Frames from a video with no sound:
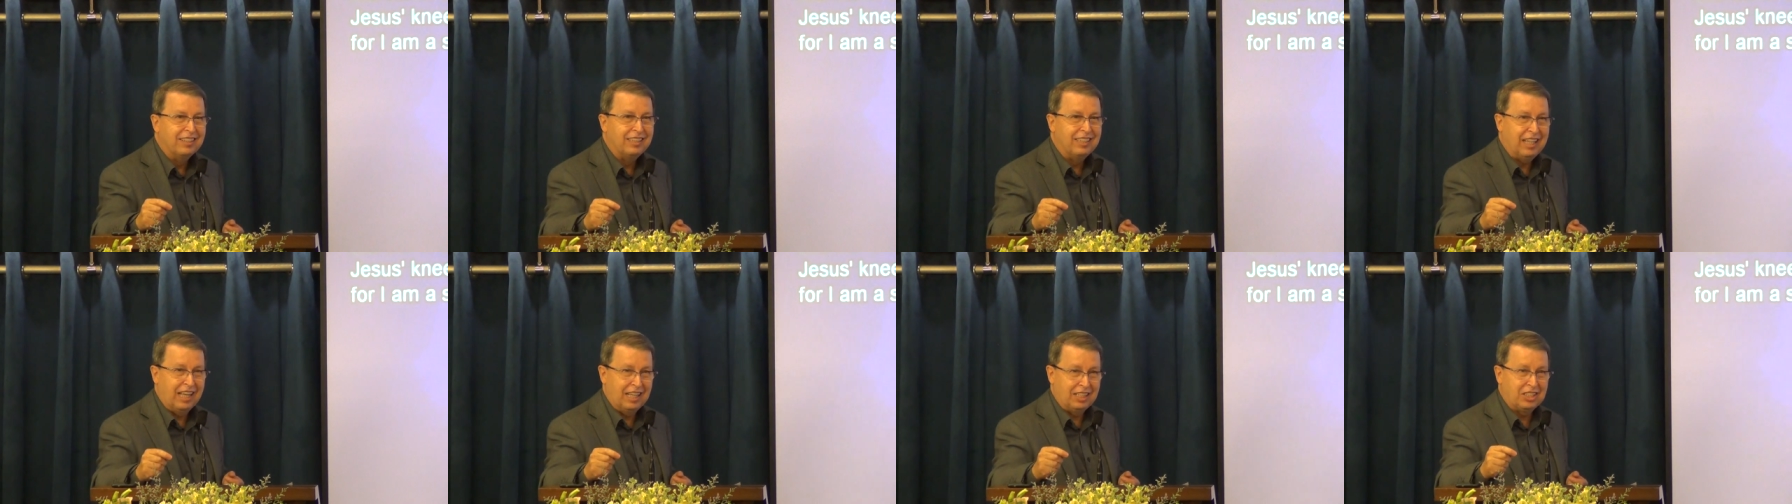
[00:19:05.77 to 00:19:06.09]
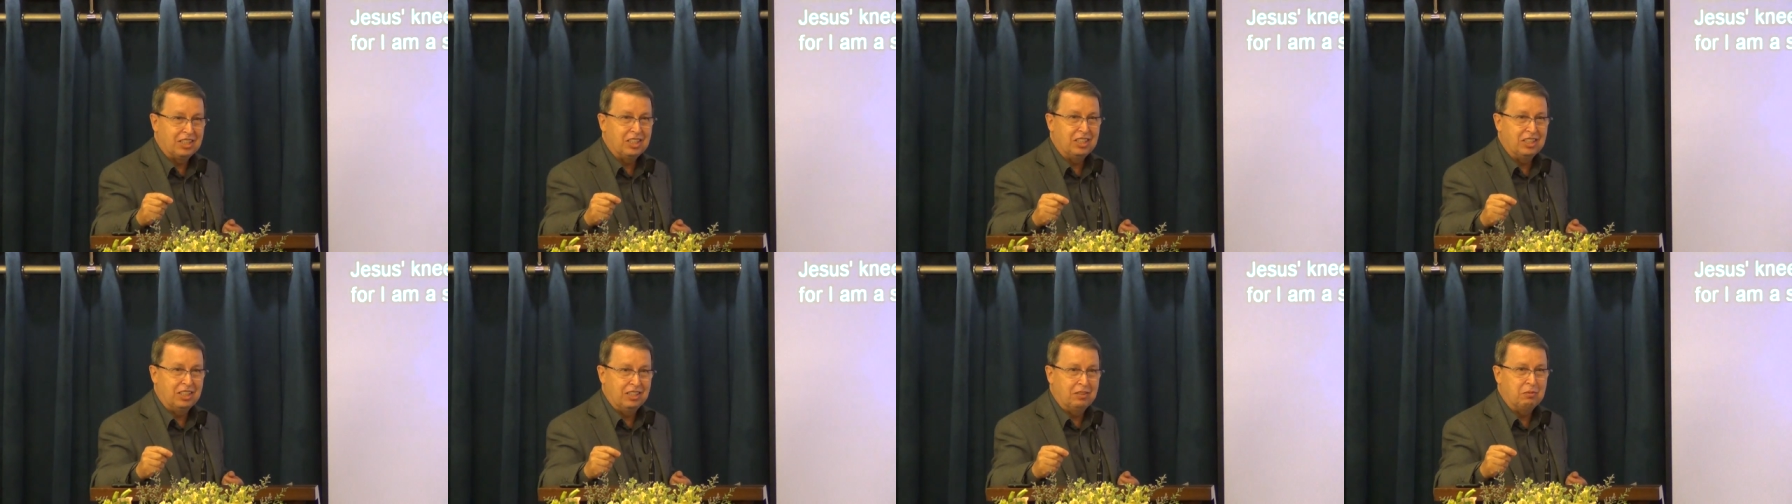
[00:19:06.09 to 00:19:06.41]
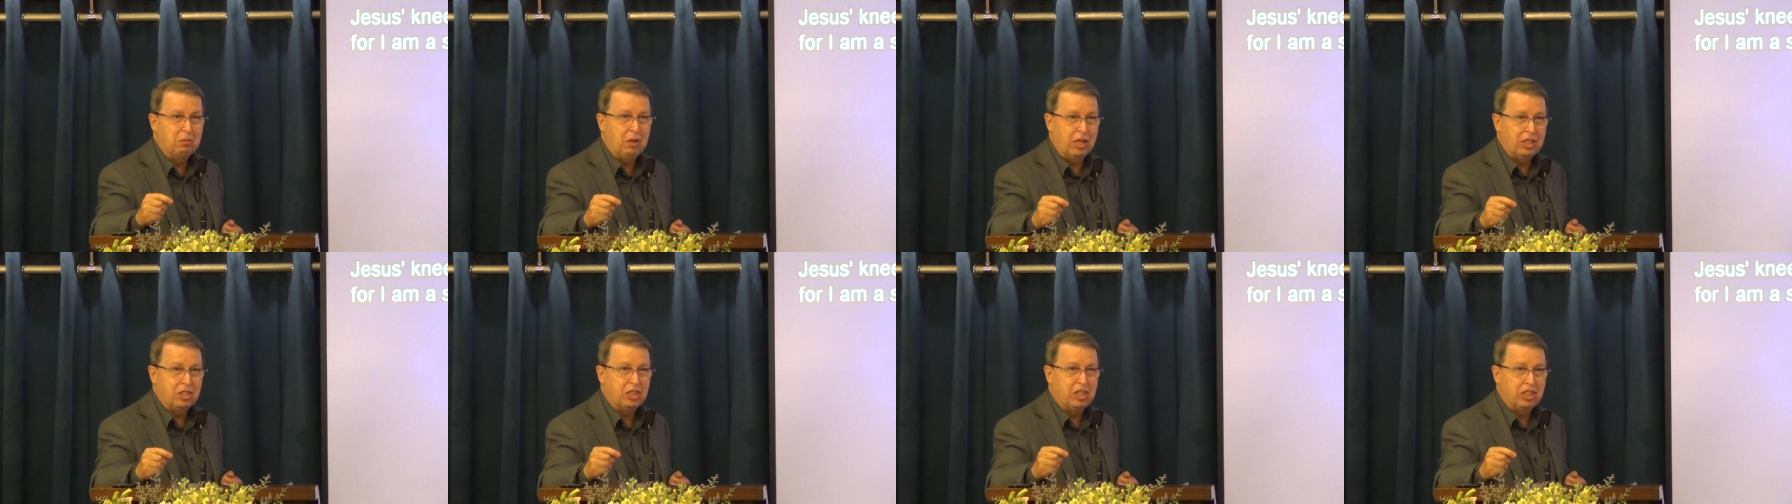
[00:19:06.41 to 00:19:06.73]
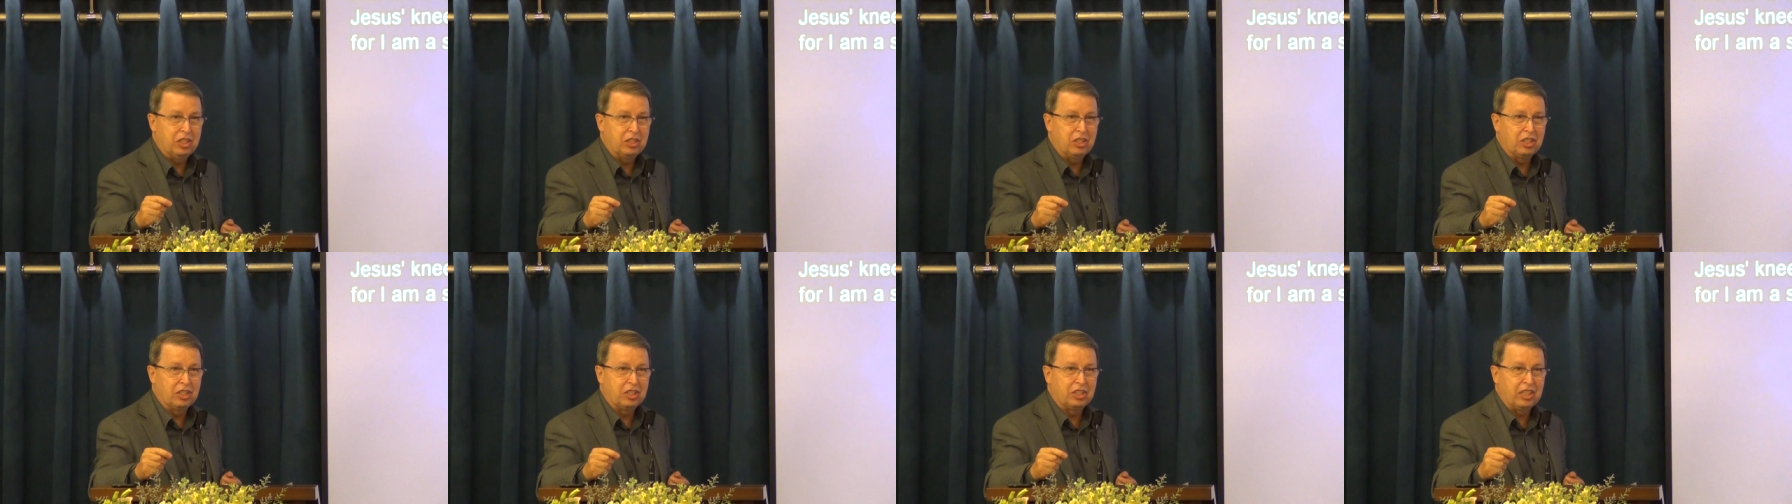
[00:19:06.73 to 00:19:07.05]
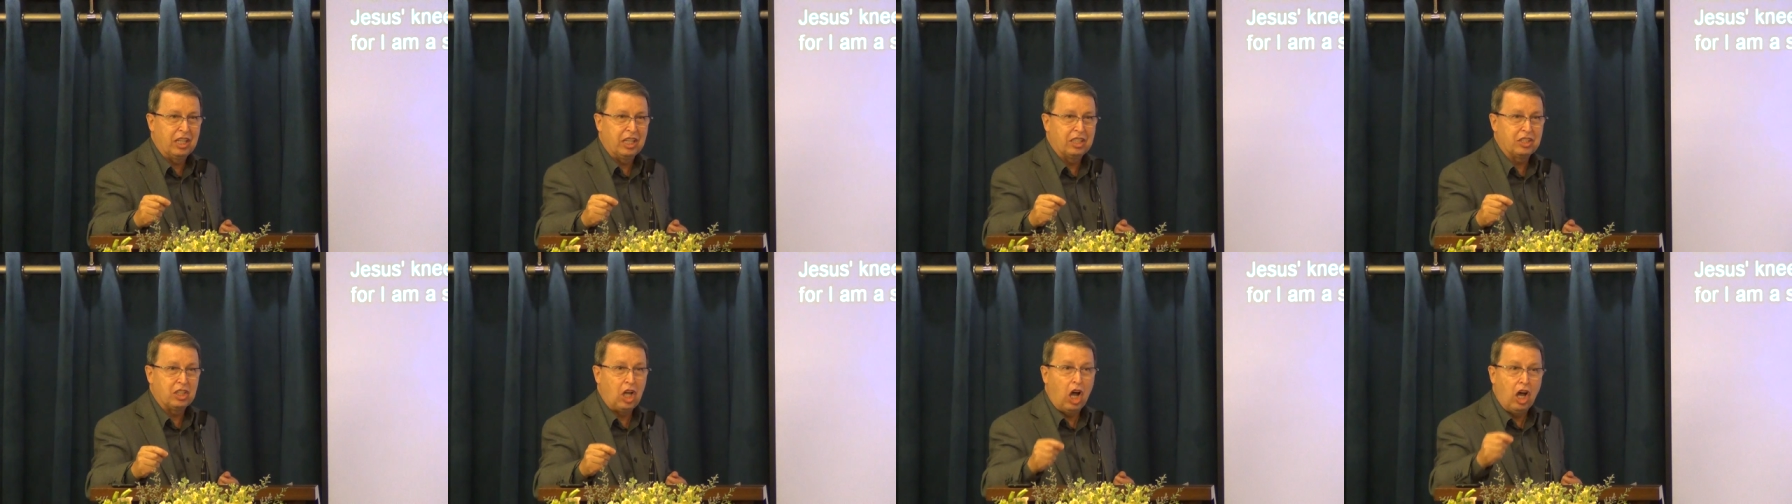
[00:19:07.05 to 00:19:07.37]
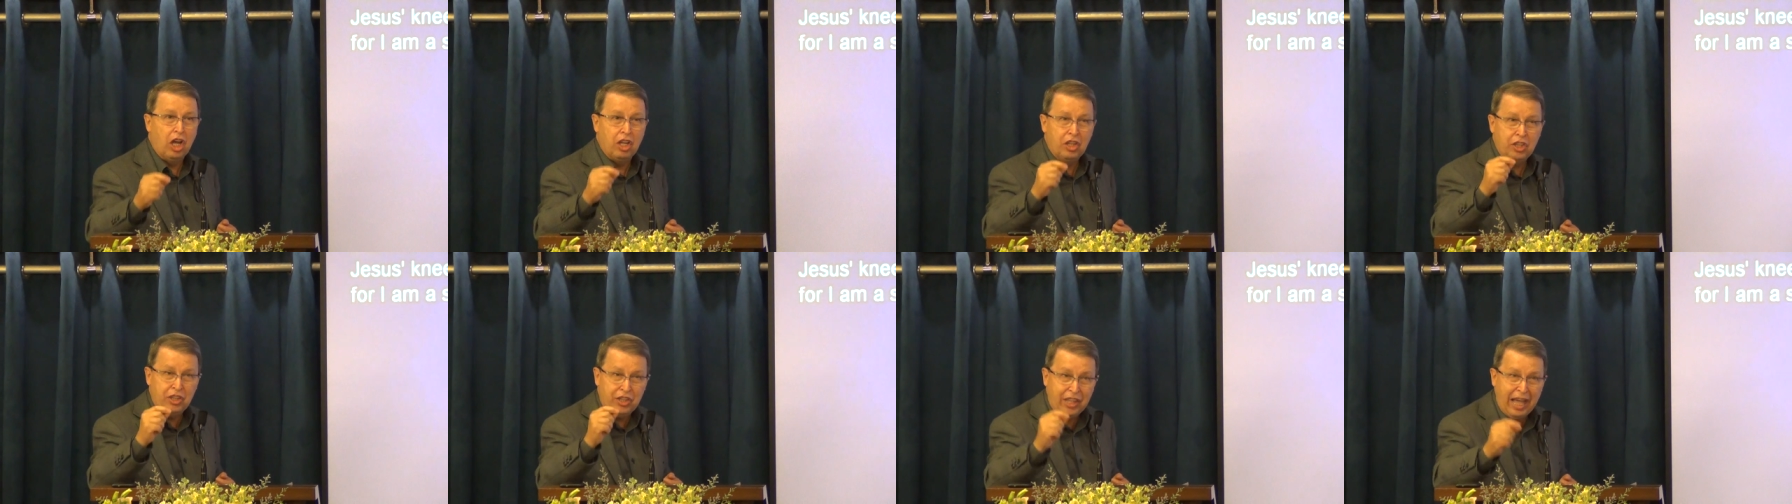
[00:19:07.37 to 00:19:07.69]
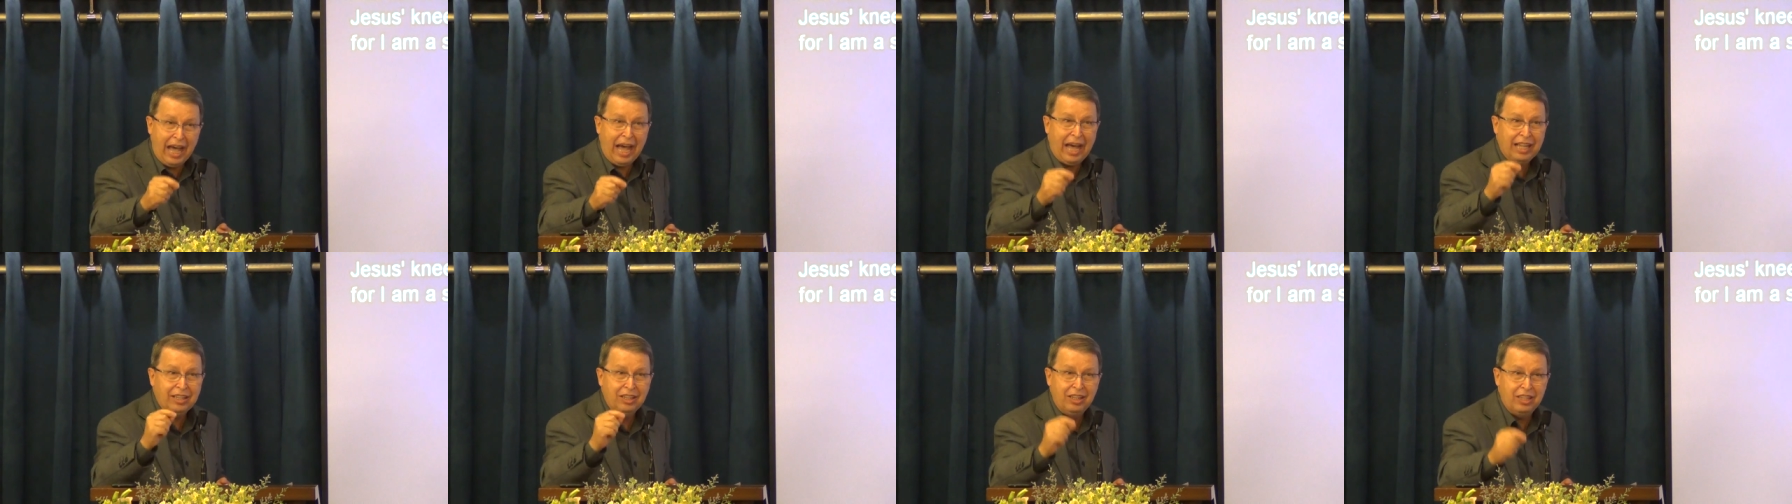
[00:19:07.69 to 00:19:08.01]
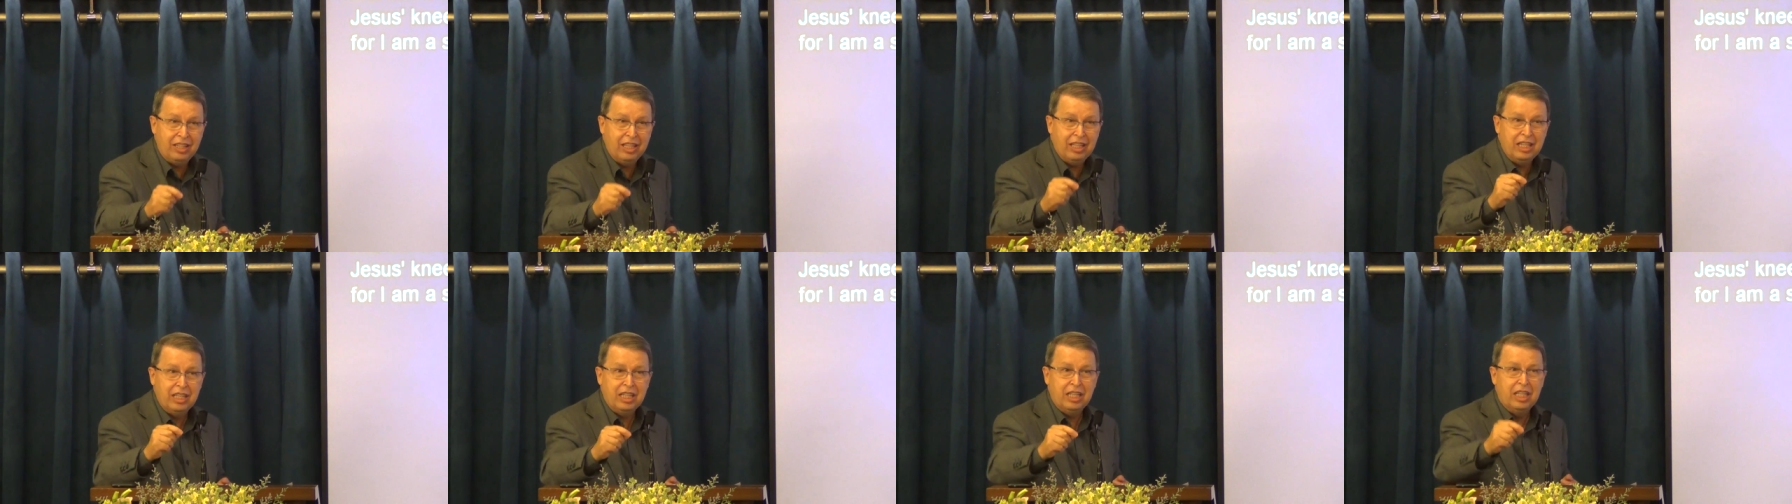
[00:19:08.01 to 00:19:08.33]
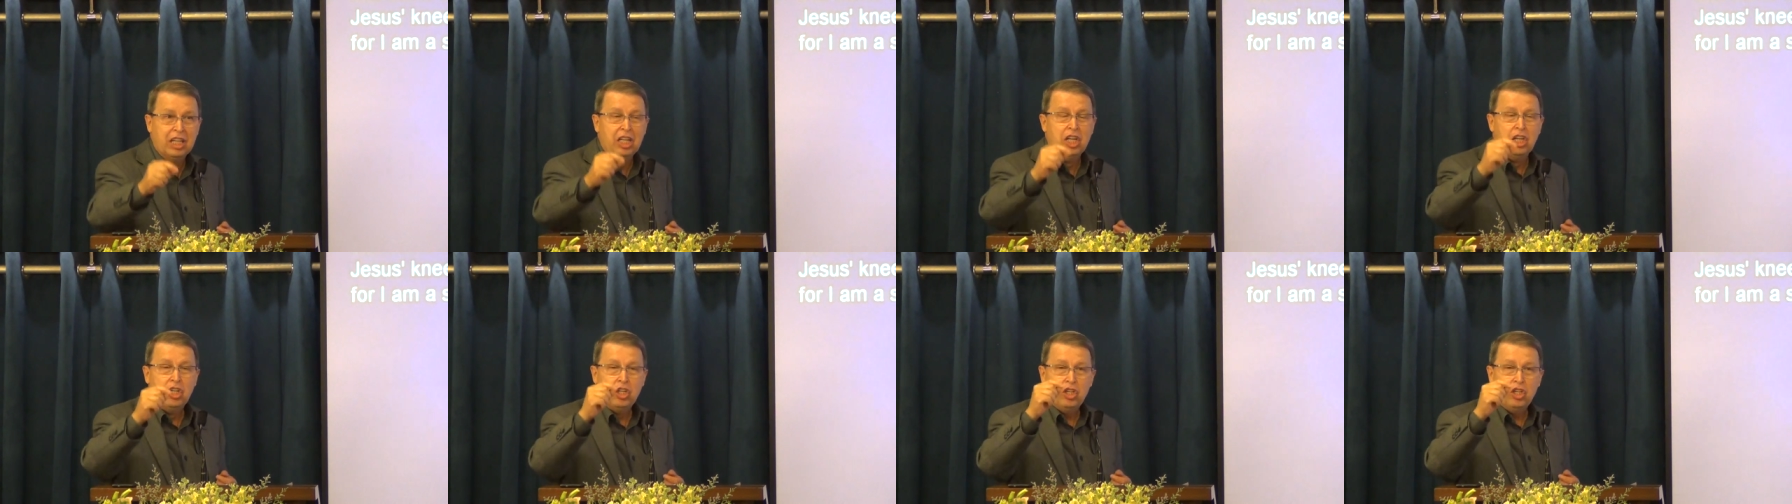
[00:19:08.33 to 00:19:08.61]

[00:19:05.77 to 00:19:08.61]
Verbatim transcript: That's what Jesus says. On that day,